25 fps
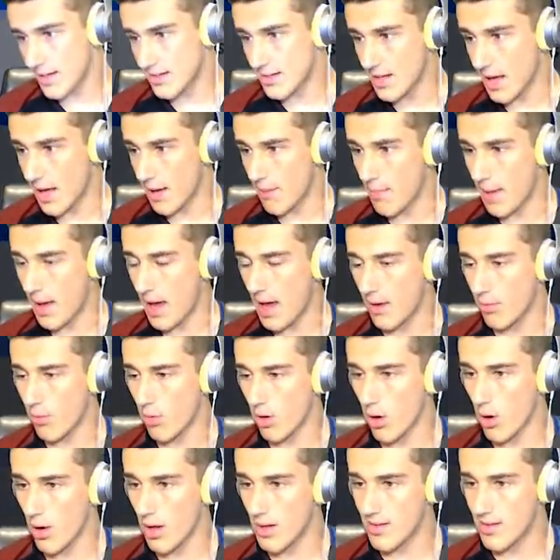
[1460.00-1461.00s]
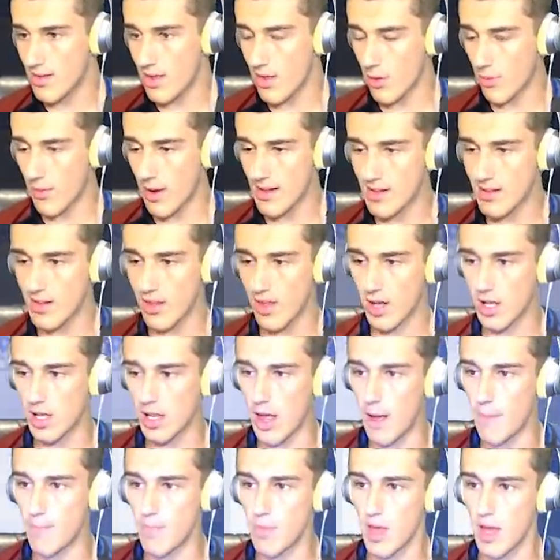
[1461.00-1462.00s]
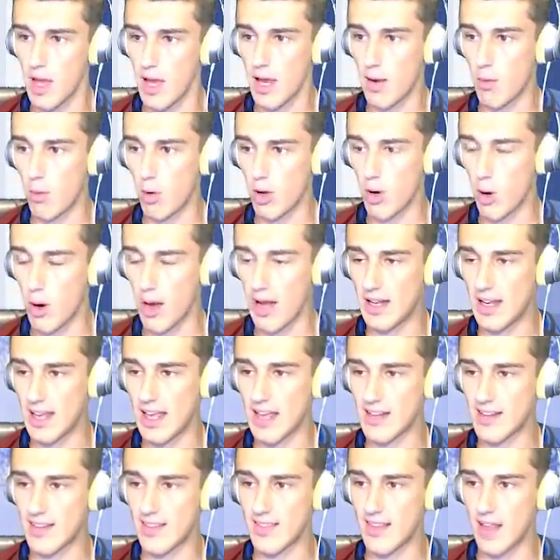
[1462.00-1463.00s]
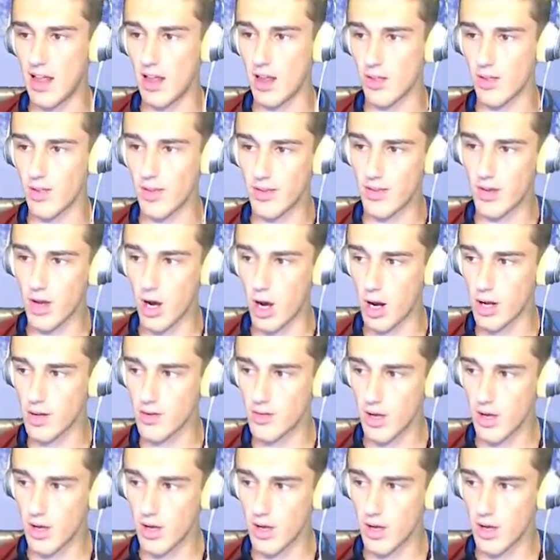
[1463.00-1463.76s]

not bad. We'll go ahead and send the rest of the club, and we'll go ahead and get to selling these cards.